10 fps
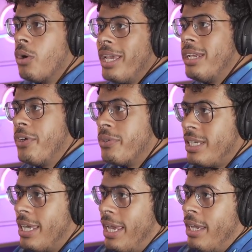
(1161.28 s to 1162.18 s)
on the end of your
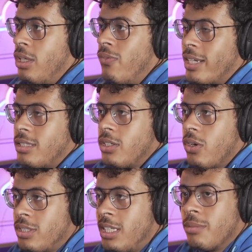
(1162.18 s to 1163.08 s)
DNA, you've actually
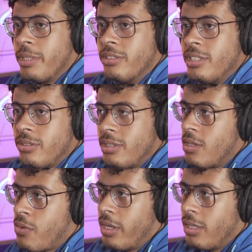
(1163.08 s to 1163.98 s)
got telomeres. These are these
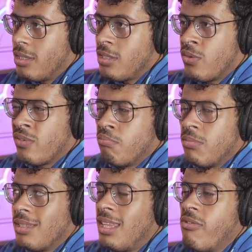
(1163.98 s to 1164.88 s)
little things, the sort of
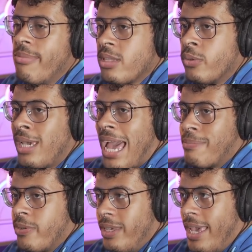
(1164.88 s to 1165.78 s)
think of them as little
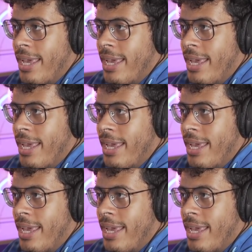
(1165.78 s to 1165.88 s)
caps on the